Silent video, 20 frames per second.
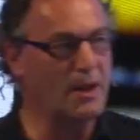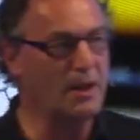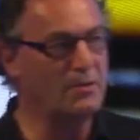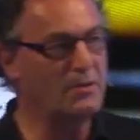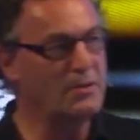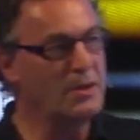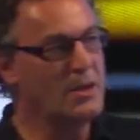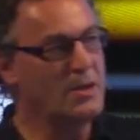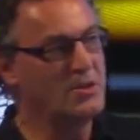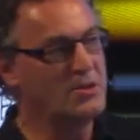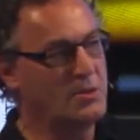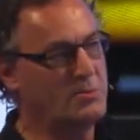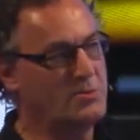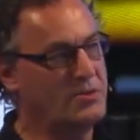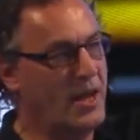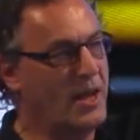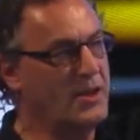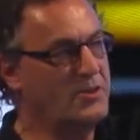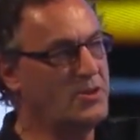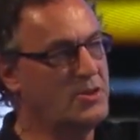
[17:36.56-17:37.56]
making
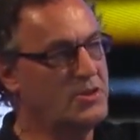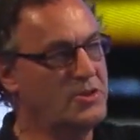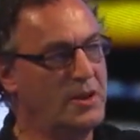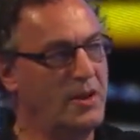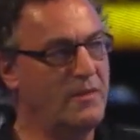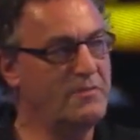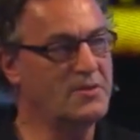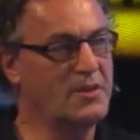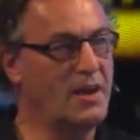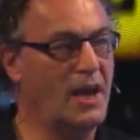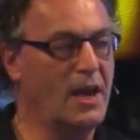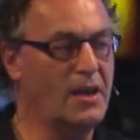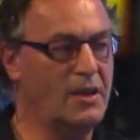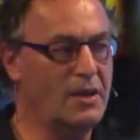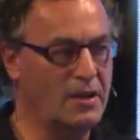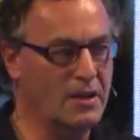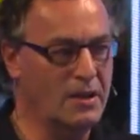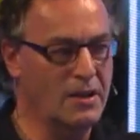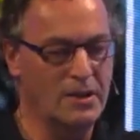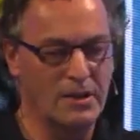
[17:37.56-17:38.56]
substantial shifts like
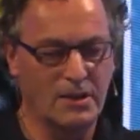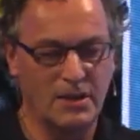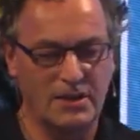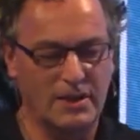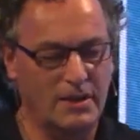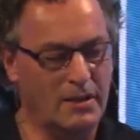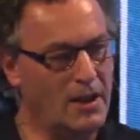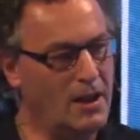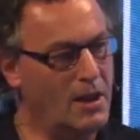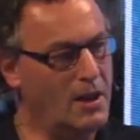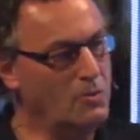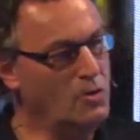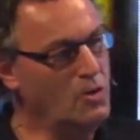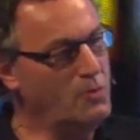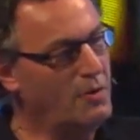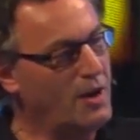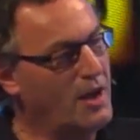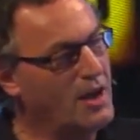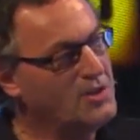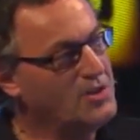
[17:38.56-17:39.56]
uh,
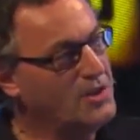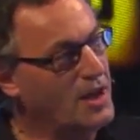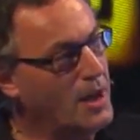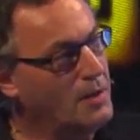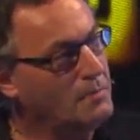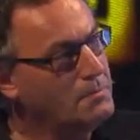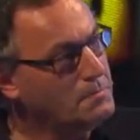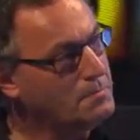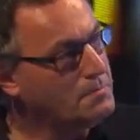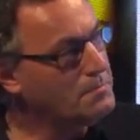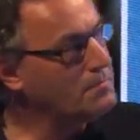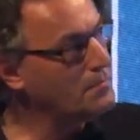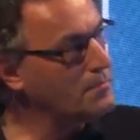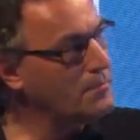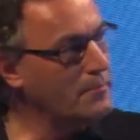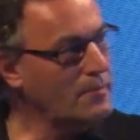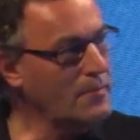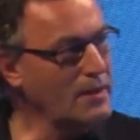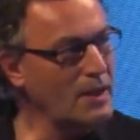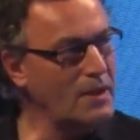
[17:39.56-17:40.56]
Uber has done.
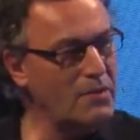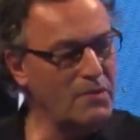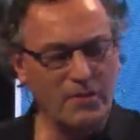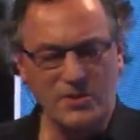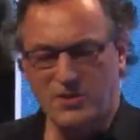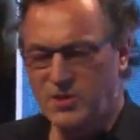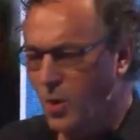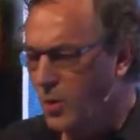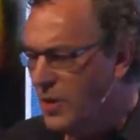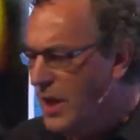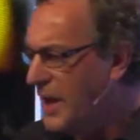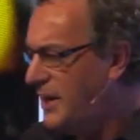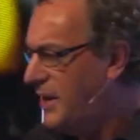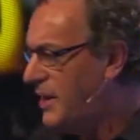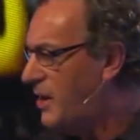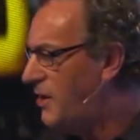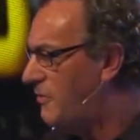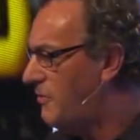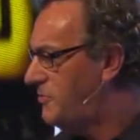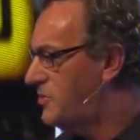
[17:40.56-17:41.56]
This whole
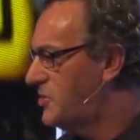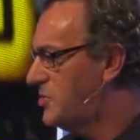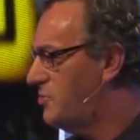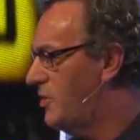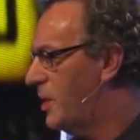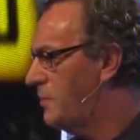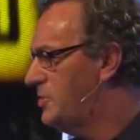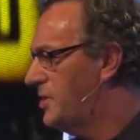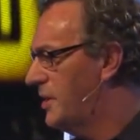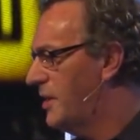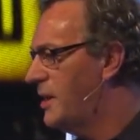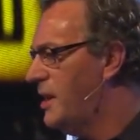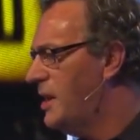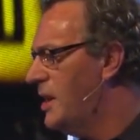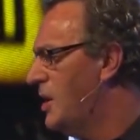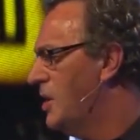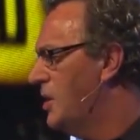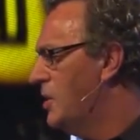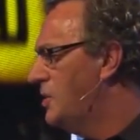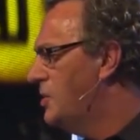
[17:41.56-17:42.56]
idea of disruption. Right?
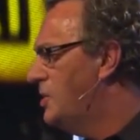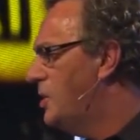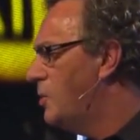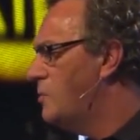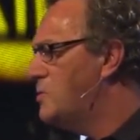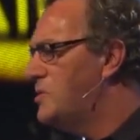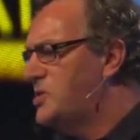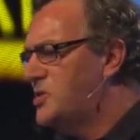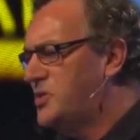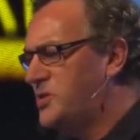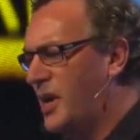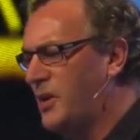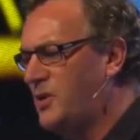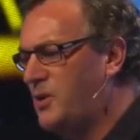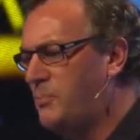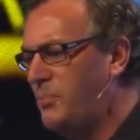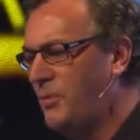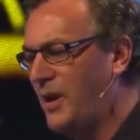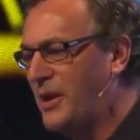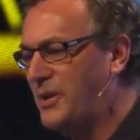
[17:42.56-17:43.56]
Don't
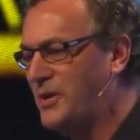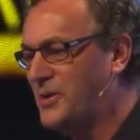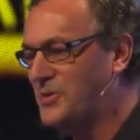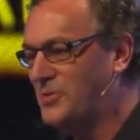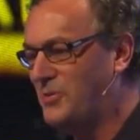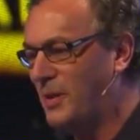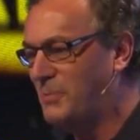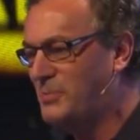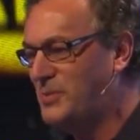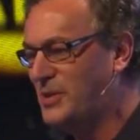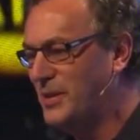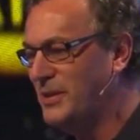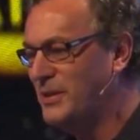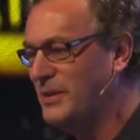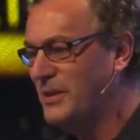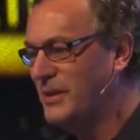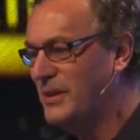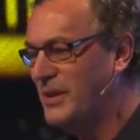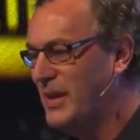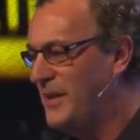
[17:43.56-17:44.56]
celebrate
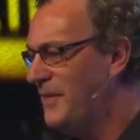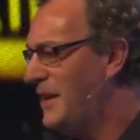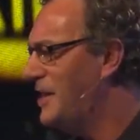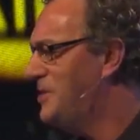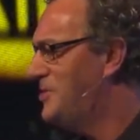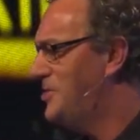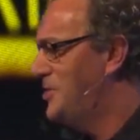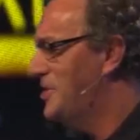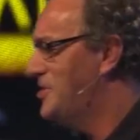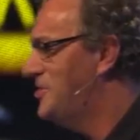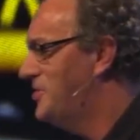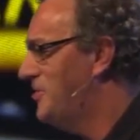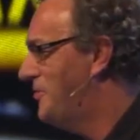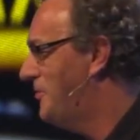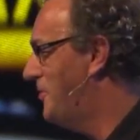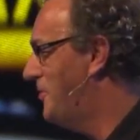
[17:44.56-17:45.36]
disruption. That's just the